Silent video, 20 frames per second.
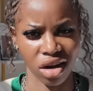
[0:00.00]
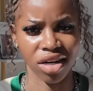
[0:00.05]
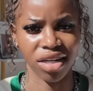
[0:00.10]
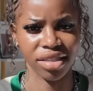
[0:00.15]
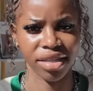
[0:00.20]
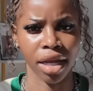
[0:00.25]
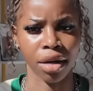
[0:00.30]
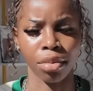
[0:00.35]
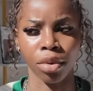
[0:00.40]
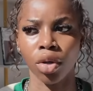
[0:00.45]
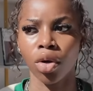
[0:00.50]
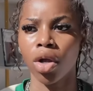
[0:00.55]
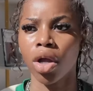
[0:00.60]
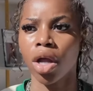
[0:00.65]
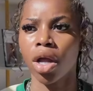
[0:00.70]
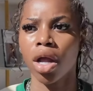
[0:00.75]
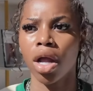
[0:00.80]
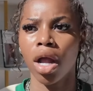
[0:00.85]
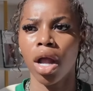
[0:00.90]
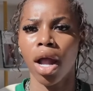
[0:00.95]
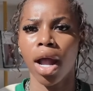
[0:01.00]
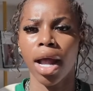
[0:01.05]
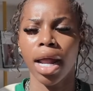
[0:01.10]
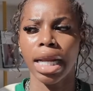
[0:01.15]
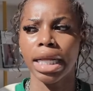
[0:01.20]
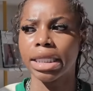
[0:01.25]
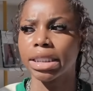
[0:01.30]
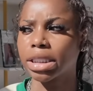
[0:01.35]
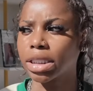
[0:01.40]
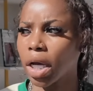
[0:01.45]
Understandable.
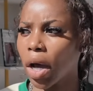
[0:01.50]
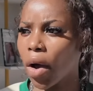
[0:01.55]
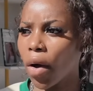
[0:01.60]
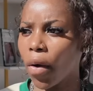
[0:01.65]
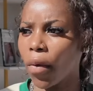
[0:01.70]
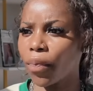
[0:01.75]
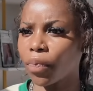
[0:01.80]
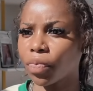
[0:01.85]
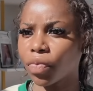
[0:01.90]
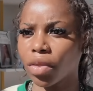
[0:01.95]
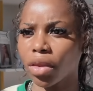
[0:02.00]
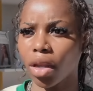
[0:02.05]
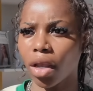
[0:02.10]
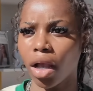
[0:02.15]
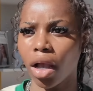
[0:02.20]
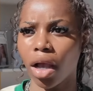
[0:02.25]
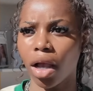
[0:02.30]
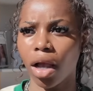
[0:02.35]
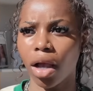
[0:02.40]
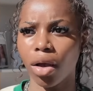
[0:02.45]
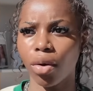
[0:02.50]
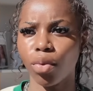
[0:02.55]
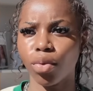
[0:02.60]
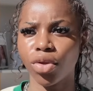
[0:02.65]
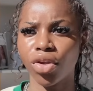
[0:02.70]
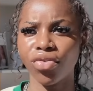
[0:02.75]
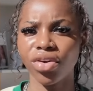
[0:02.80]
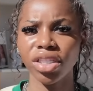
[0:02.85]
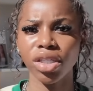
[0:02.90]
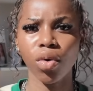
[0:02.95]
So,
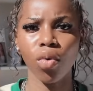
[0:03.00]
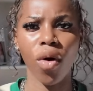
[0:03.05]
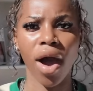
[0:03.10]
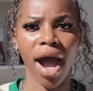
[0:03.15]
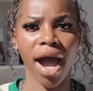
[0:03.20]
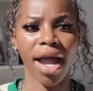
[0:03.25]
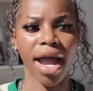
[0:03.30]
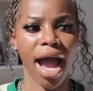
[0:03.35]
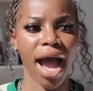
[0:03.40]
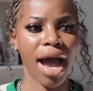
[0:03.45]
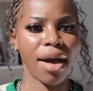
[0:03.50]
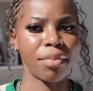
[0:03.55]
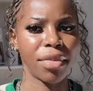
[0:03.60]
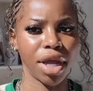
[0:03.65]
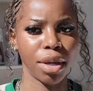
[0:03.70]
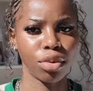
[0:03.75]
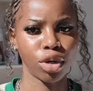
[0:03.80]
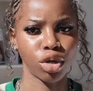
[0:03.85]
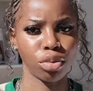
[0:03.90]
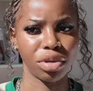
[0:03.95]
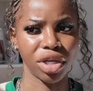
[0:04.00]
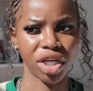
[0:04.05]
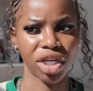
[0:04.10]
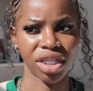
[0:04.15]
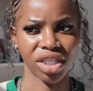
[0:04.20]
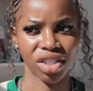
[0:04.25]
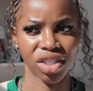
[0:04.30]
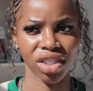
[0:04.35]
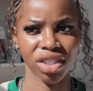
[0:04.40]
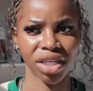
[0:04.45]
the reason why I'm able to be
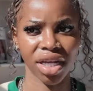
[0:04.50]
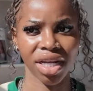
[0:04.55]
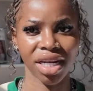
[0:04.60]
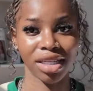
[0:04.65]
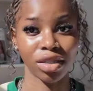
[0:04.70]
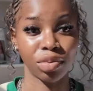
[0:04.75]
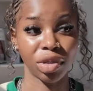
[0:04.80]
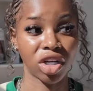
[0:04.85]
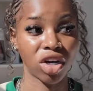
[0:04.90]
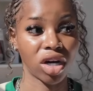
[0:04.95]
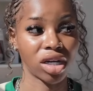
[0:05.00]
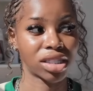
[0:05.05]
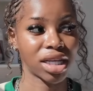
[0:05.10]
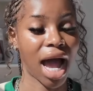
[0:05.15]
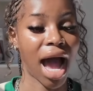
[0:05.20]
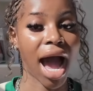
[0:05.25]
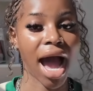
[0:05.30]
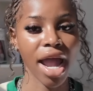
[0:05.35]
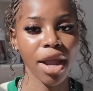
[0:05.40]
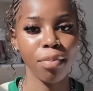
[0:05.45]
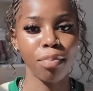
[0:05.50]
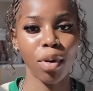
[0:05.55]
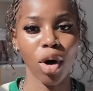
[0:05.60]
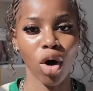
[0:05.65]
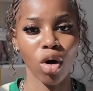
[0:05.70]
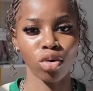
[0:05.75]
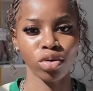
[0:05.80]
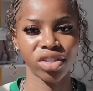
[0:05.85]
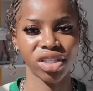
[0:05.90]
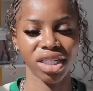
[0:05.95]
consistent is because I
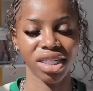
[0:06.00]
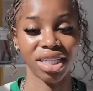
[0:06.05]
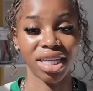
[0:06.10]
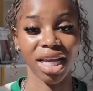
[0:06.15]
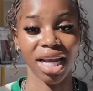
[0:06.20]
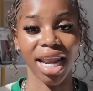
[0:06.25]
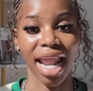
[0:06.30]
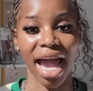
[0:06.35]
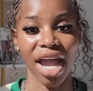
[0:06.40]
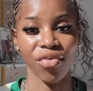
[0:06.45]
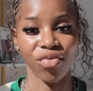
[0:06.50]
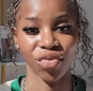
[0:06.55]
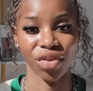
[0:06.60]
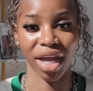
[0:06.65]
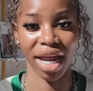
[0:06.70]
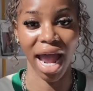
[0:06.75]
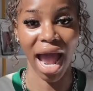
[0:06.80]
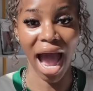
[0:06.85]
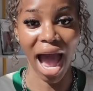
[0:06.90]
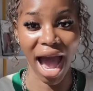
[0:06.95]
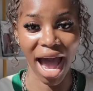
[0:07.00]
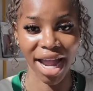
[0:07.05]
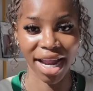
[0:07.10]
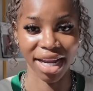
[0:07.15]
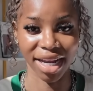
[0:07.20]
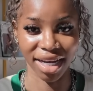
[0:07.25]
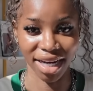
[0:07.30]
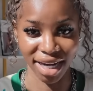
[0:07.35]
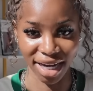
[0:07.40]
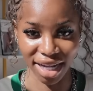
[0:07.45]
post the life that
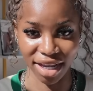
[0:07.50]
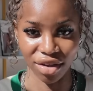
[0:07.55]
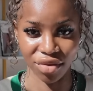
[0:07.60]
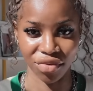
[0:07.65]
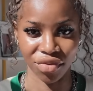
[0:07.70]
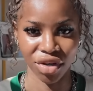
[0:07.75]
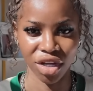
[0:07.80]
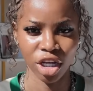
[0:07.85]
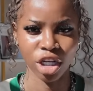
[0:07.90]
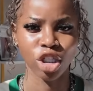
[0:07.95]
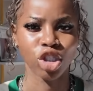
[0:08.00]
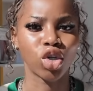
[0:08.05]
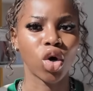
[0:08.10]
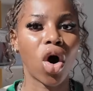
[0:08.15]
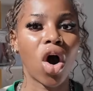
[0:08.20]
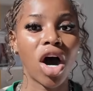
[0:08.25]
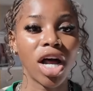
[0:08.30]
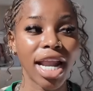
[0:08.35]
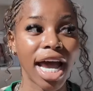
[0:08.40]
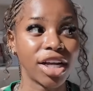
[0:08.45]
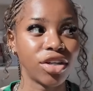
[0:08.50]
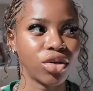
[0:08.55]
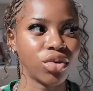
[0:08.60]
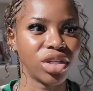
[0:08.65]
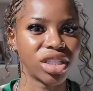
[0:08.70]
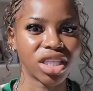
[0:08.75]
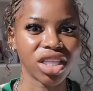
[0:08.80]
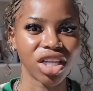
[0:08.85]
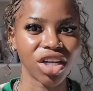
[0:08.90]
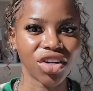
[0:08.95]
I live. So all I do
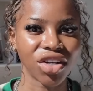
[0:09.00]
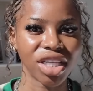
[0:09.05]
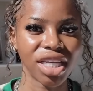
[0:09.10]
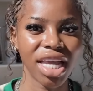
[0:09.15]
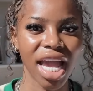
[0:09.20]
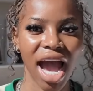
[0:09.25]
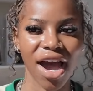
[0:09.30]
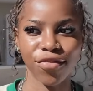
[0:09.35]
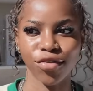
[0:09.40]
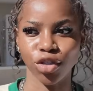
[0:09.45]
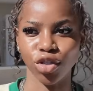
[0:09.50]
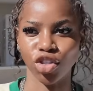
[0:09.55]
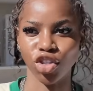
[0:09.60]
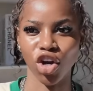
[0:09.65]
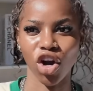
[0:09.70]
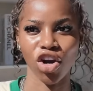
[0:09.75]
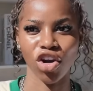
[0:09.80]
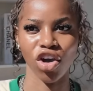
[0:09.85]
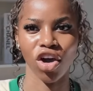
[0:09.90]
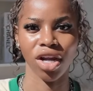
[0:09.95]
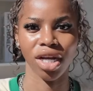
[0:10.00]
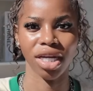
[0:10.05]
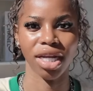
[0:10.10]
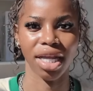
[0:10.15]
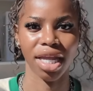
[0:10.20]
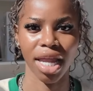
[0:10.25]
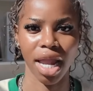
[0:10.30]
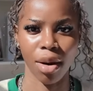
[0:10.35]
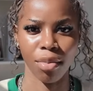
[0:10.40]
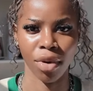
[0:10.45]
is literally have to turn on the
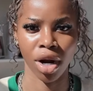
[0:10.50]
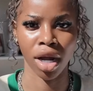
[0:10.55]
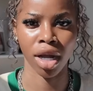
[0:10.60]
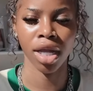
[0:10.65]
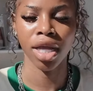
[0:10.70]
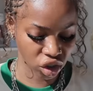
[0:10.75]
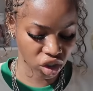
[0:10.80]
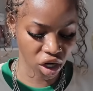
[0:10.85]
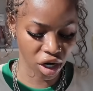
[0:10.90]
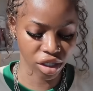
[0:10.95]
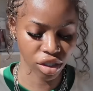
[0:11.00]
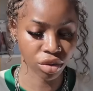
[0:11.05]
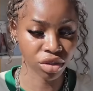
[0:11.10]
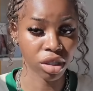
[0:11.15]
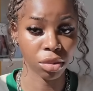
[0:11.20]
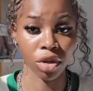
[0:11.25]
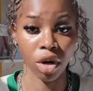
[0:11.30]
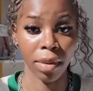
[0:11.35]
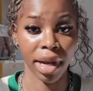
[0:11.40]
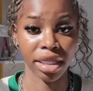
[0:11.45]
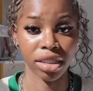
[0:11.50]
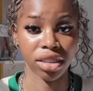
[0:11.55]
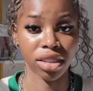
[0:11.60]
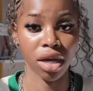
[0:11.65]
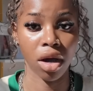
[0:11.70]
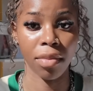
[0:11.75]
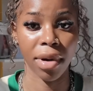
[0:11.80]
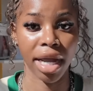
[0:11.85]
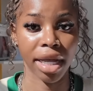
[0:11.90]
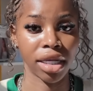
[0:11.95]
camera. I just started doing something on my
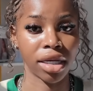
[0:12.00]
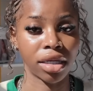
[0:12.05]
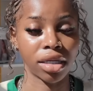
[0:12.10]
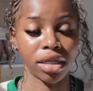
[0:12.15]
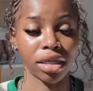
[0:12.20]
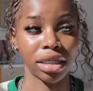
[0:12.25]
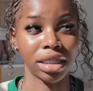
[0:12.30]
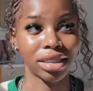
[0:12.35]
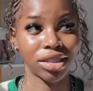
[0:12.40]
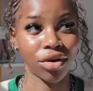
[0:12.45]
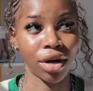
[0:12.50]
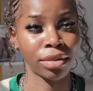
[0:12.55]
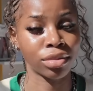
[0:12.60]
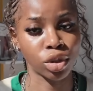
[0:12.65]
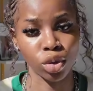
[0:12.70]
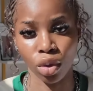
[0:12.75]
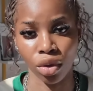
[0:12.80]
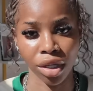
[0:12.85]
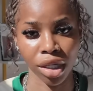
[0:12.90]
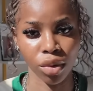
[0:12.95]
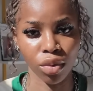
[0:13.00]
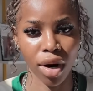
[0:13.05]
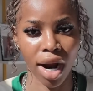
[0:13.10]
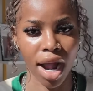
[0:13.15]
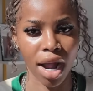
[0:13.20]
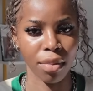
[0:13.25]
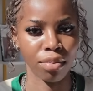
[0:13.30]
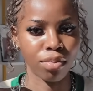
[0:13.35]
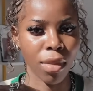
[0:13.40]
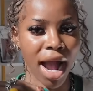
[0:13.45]
on my uh, Instagram story where
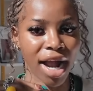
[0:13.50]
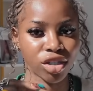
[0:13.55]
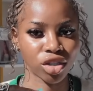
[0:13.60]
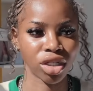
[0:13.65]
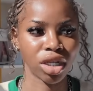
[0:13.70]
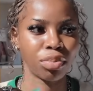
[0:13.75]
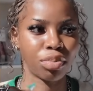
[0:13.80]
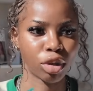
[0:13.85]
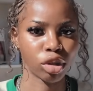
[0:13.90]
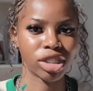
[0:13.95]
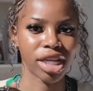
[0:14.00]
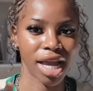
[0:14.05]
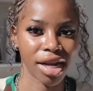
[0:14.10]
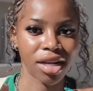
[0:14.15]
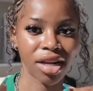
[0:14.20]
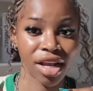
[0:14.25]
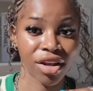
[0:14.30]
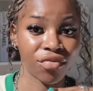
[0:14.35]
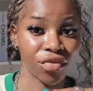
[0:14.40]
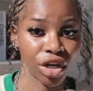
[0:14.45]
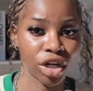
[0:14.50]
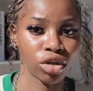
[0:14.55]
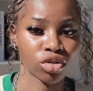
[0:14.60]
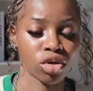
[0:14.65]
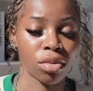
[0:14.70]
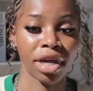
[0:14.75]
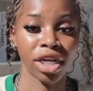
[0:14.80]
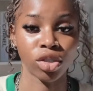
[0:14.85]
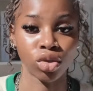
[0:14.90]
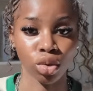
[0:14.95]
I actually post edited videos
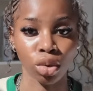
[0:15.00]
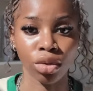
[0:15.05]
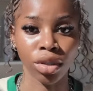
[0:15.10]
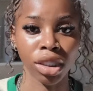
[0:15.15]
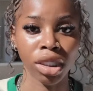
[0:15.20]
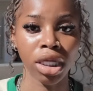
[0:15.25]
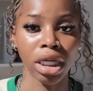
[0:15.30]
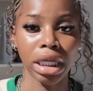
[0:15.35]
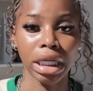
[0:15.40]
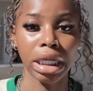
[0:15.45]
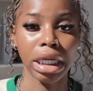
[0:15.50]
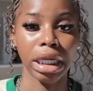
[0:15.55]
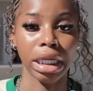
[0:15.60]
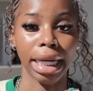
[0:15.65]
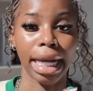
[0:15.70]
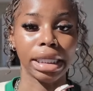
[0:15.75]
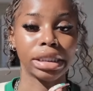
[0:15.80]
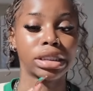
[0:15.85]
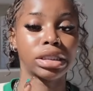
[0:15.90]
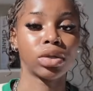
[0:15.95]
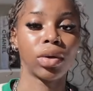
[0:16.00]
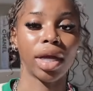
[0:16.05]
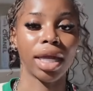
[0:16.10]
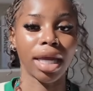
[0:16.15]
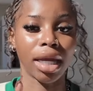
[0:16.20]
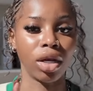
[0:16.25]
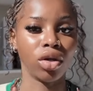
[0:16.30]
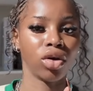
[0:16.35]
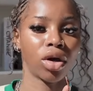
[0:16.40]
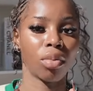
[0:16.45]
on my story, like so it
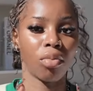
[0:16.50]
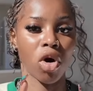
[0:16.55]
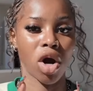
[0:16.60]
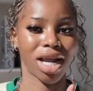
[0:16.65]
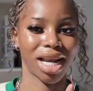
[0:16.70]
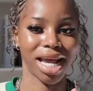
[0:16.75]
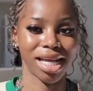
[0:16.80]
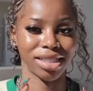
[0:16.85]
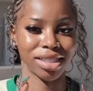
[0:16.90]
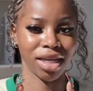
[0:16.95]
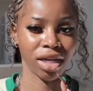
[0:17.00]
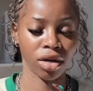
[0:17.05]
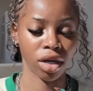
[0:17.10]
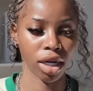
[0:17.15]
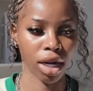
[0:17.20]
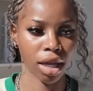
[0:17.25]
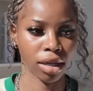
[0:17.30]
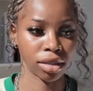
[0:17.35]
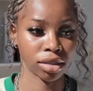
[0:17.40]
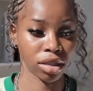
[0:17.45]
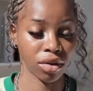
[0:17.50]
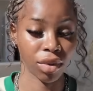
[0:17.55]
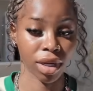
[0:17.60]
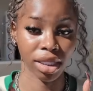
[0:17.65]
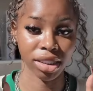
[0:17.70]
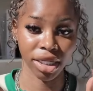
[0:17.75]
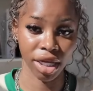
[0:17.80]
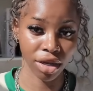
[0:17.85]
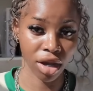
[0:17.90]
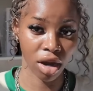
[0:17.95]
can look more classy and all that good stuff. When
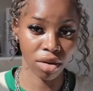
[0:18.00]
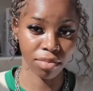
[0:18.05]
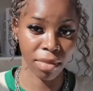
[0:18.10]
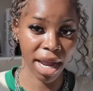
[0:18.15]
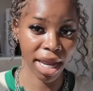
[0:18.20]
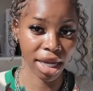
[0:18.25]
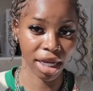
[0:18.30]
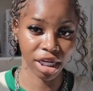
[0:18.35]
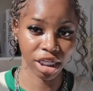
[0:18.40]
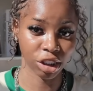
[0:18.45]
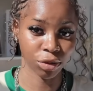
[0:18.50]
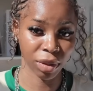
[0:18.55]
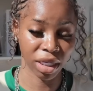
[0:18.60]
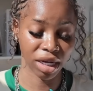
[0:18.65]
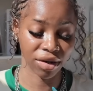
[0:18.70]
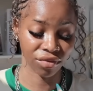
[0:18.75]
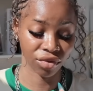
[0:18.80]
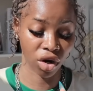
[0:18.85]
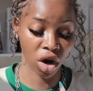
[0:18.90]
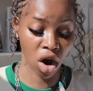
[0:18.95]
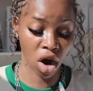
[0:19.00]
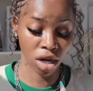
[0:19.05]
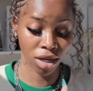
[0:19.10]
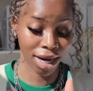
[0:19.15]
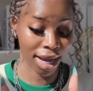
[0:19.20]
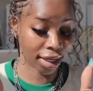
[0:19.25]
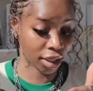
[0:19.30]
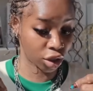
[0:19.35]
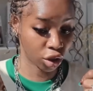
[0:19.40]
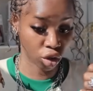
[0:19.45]
I tell y'all, my engagement have gone
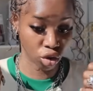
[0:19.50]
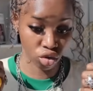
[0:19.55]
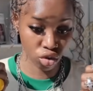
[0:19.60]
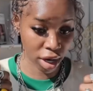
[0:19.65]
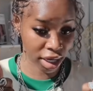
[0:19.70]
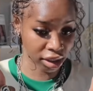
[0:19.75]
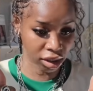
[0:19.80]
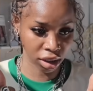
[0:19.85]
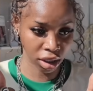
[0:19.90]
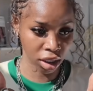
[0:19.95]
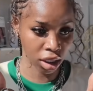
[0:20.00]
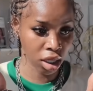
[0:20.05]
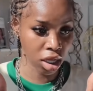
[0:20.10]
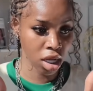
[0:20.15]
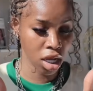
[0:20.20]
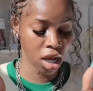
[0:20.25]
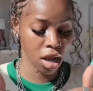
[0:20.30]
like crazy.